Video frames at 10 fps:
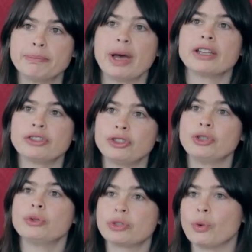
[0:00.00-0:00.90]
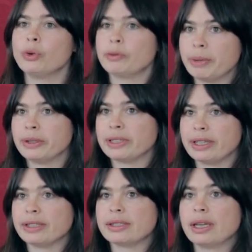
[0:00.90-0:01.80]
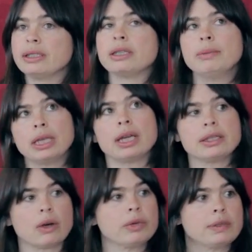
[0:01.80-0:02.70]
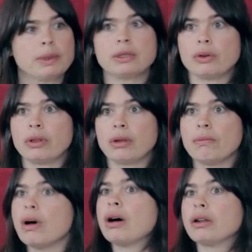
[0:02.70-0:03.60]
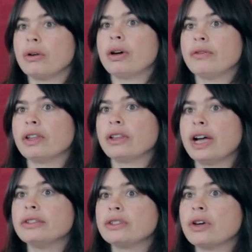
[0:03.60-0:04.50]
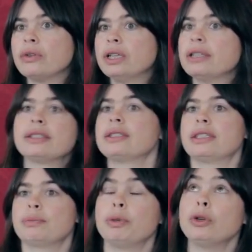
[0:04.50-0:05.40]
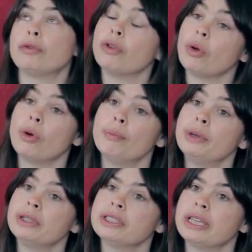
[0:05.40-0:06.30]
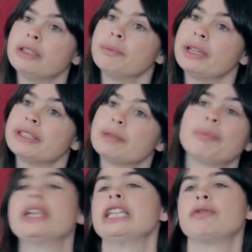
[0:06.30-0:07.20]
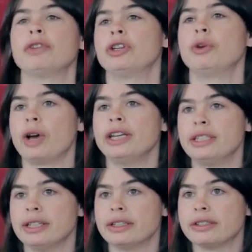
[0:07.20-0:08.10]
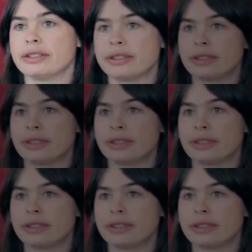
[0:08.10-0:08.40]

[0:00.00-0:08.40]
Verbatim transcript: must use old buildings. And to me, that's always been sort of the motto of the Gladstone. It's this beautiful old building, but it's a place for new ideas.